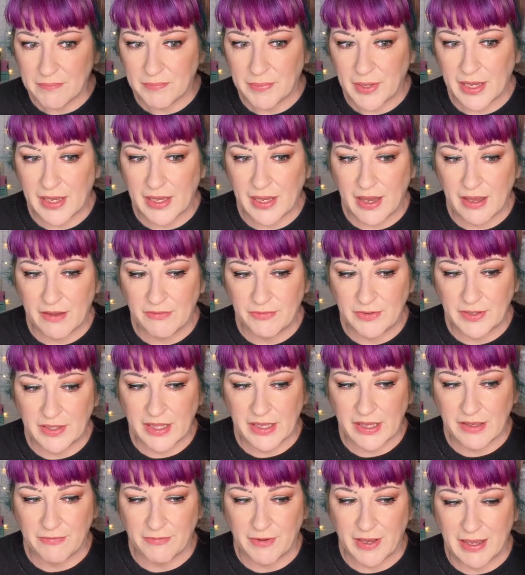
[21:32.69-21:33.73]
but I feel
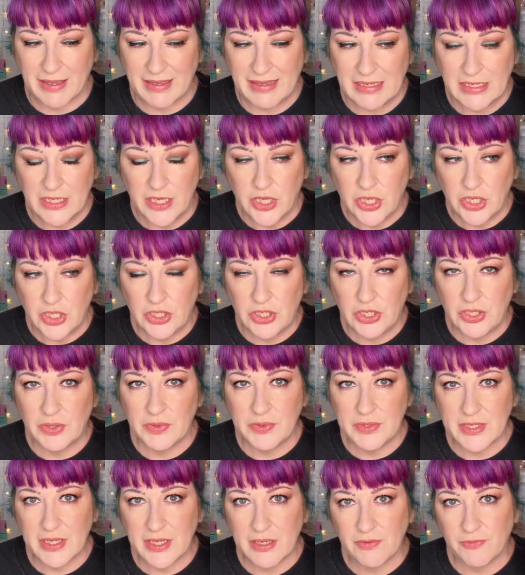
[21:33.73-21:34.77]
like if I
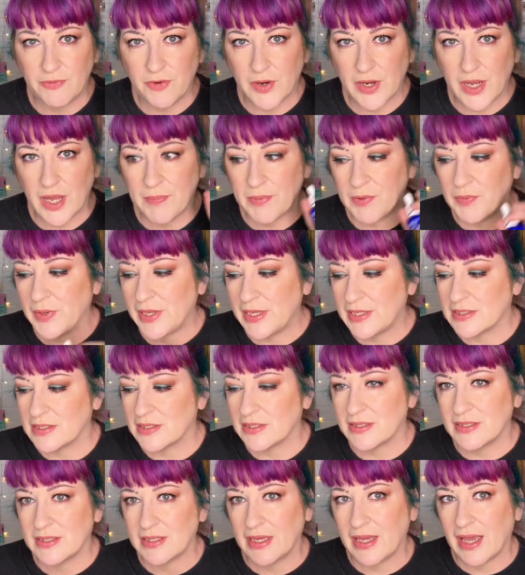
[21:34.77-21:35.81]
use it for a couple weeks
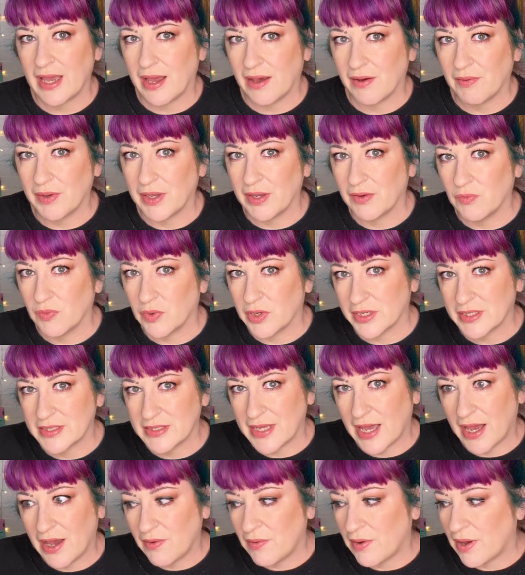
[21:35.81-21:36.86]
and see how it works
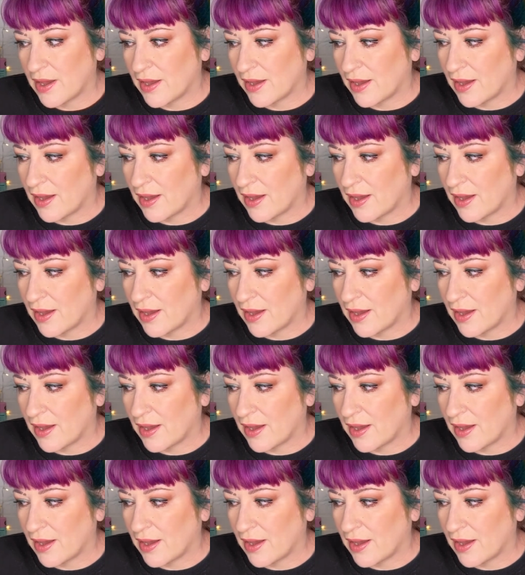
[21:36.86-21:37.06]
out,